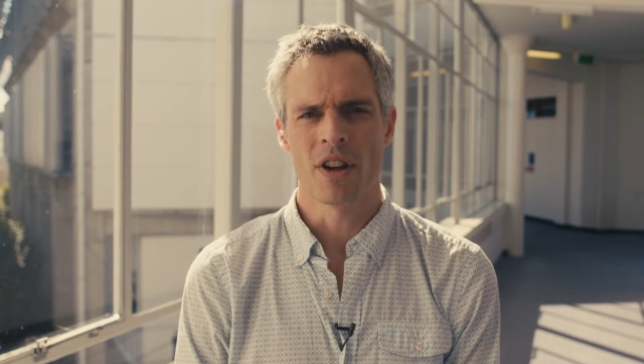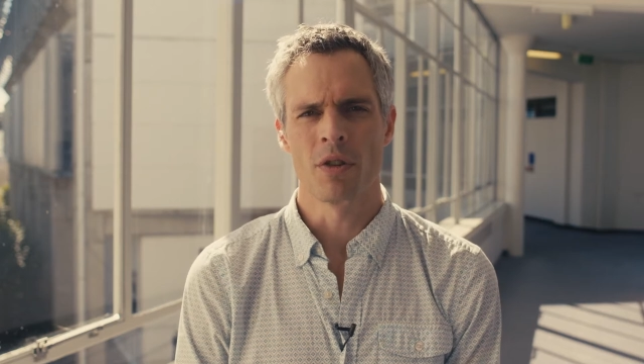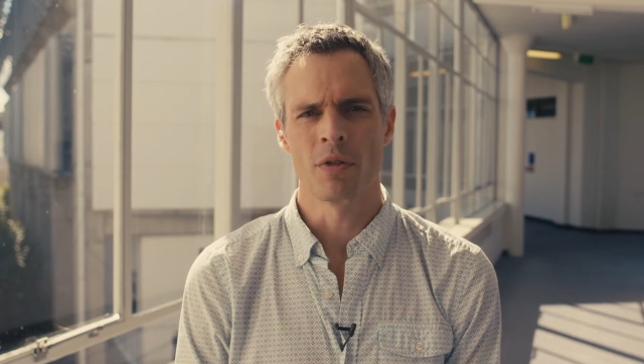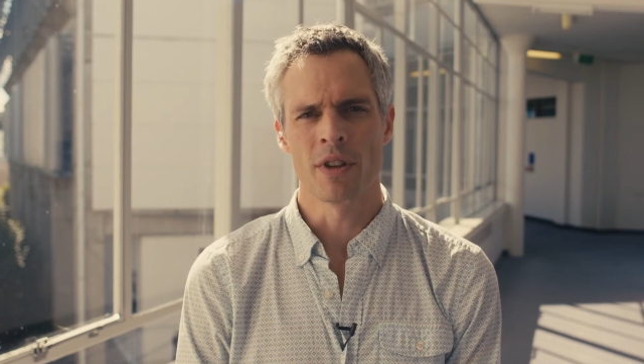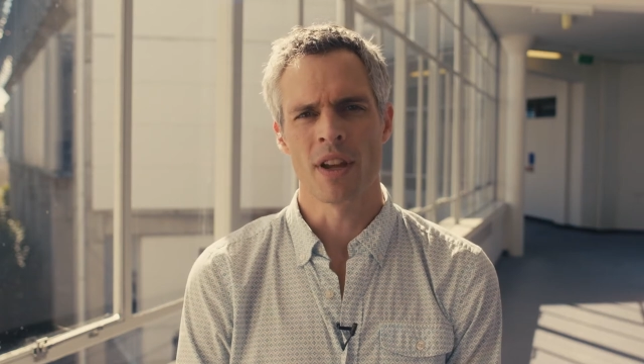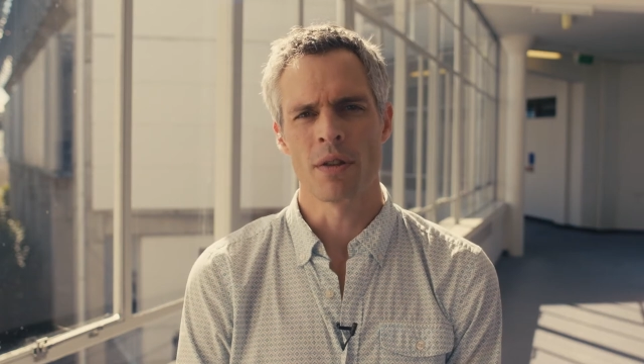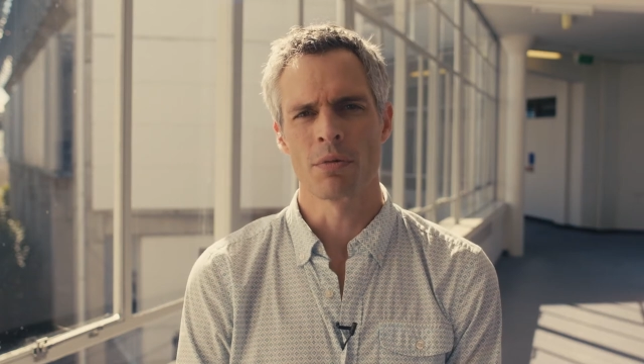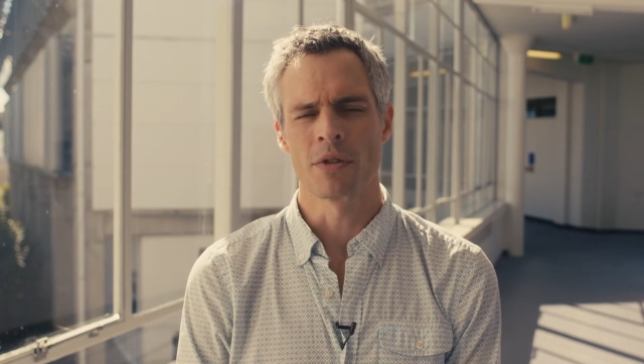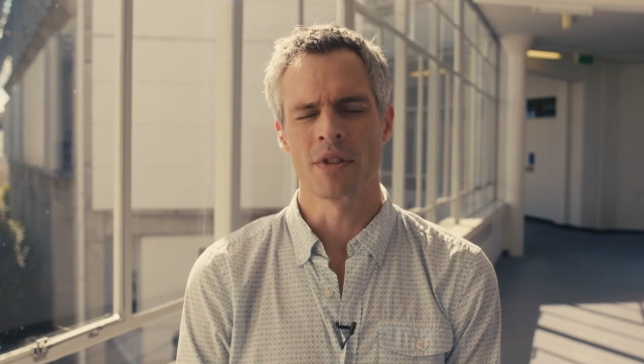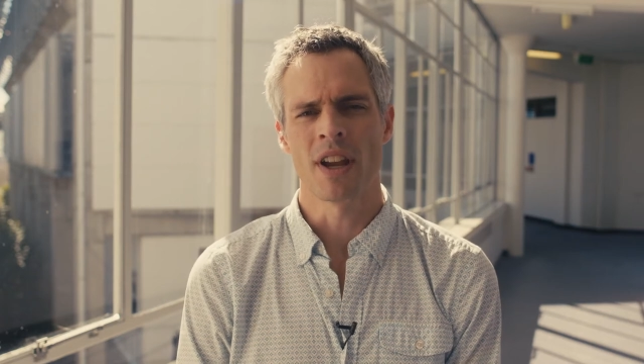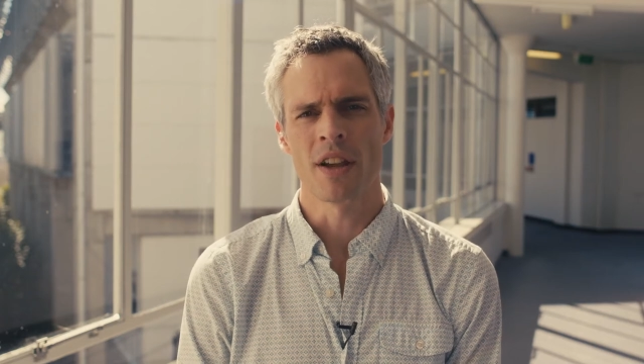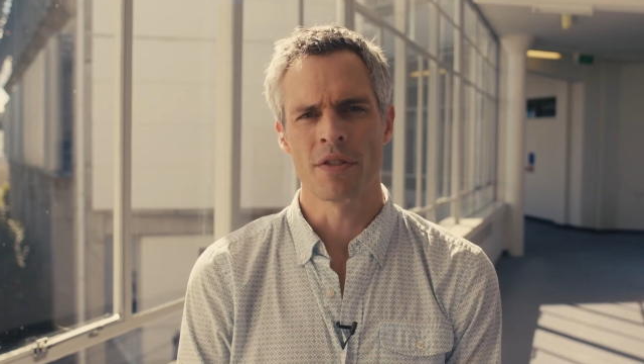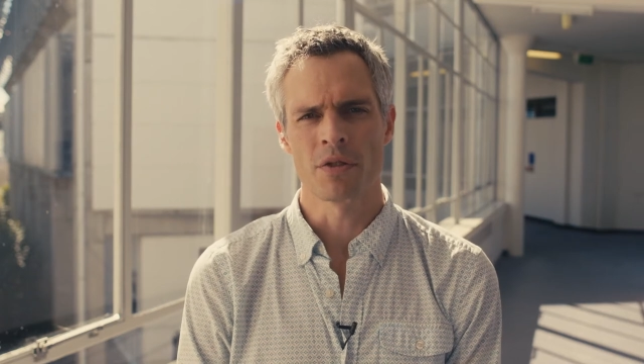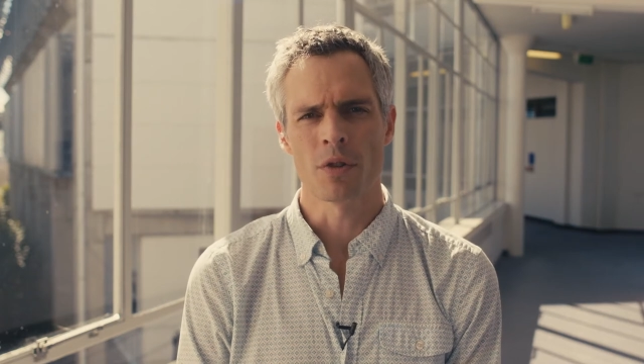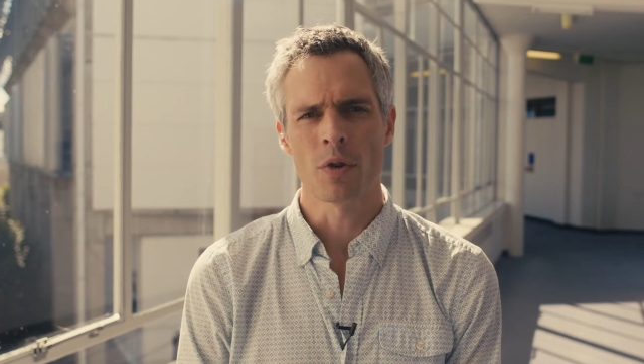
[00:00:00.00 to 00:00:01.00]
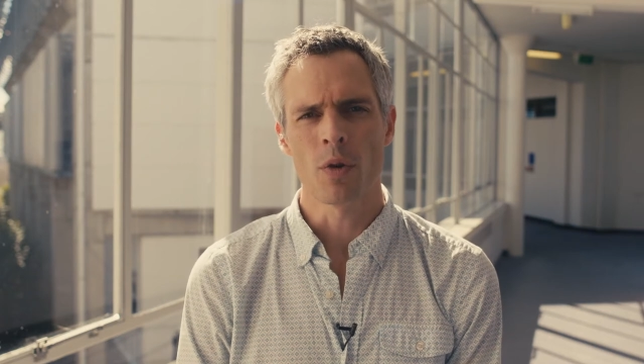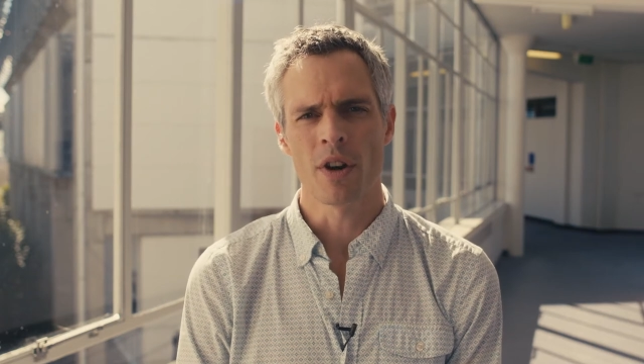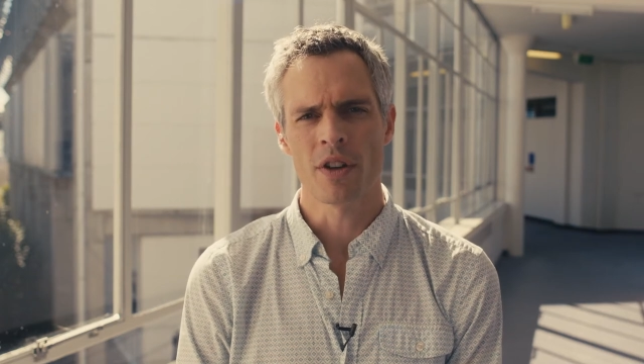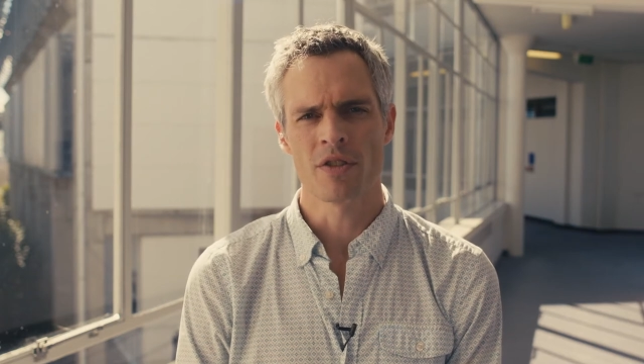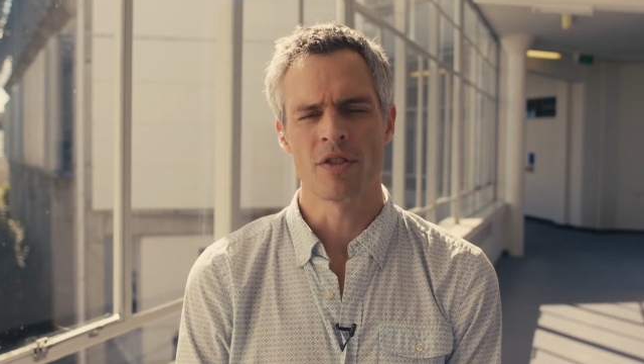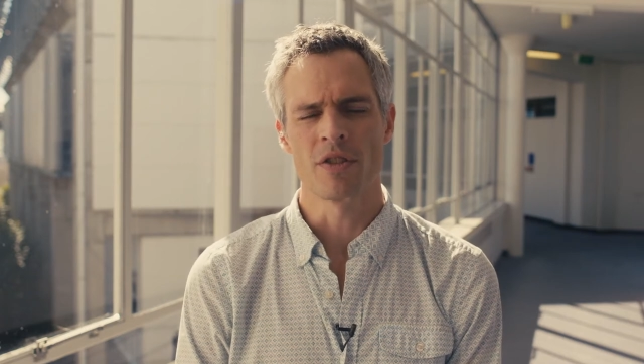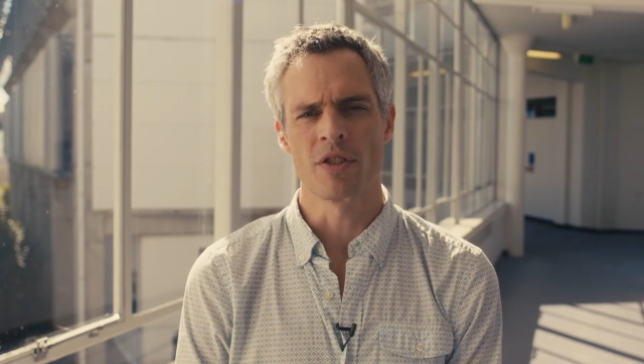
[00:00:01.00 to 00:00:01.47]
not only able to answer
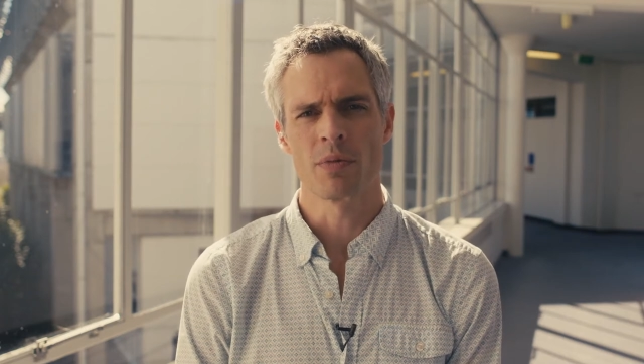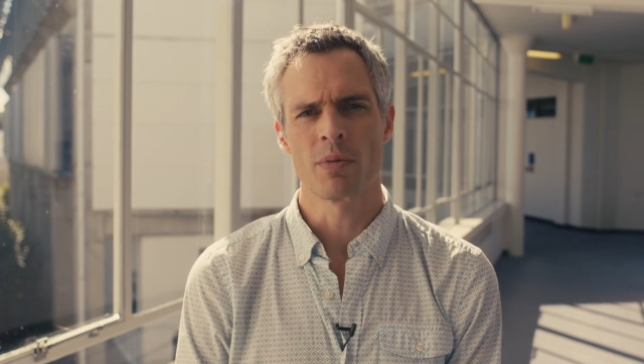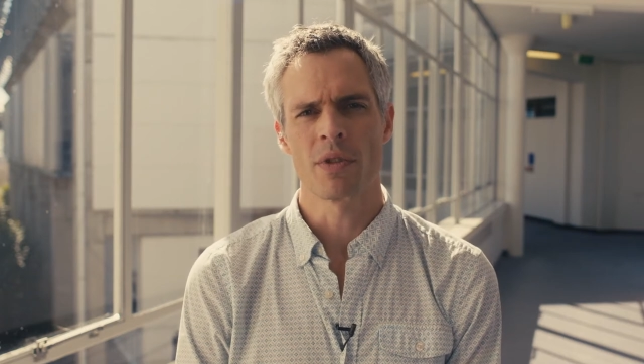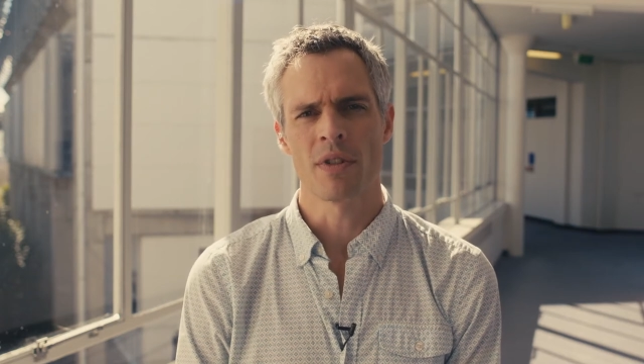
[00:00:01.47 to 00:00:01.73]
questions,